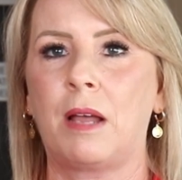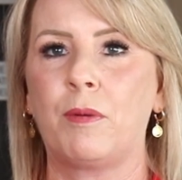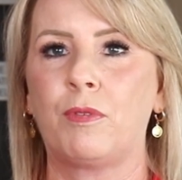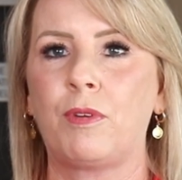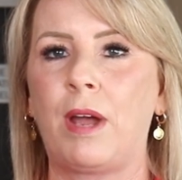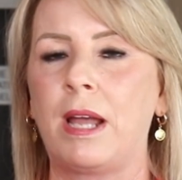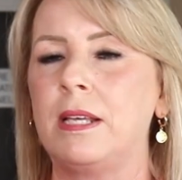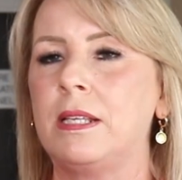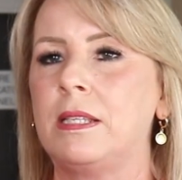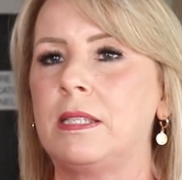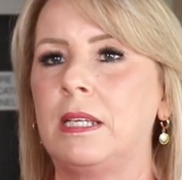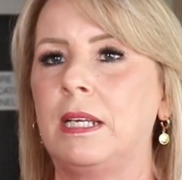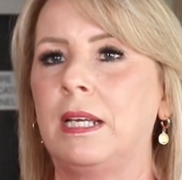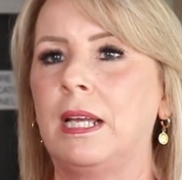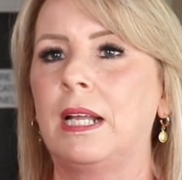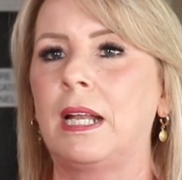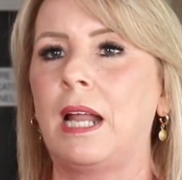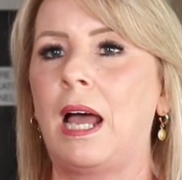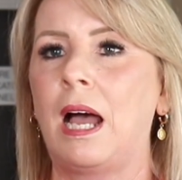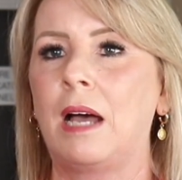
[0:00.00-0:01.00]
raising
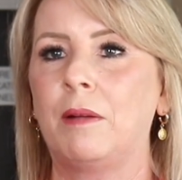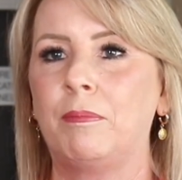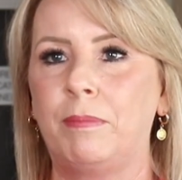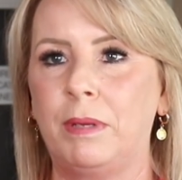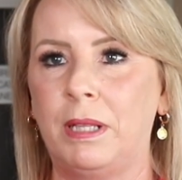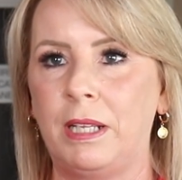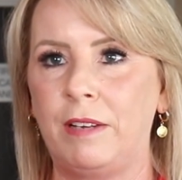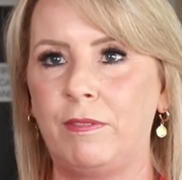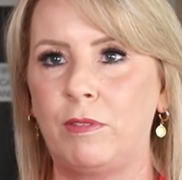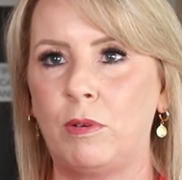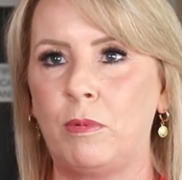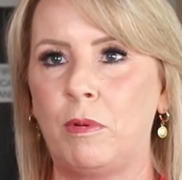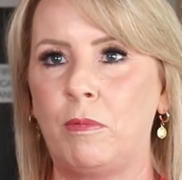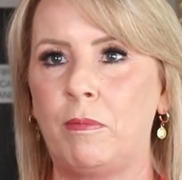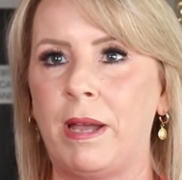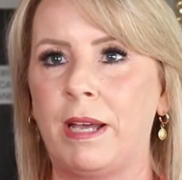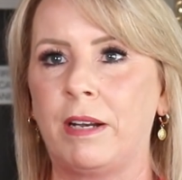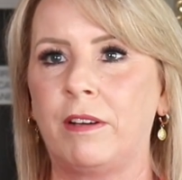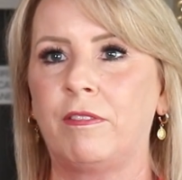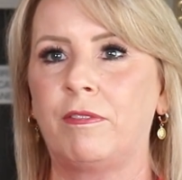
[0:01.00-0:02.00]
an unbelievable
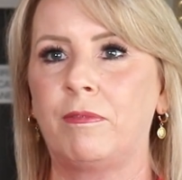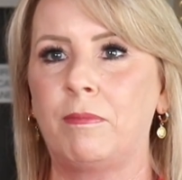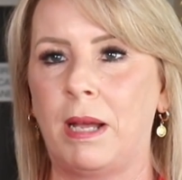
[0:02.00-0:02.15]
amount of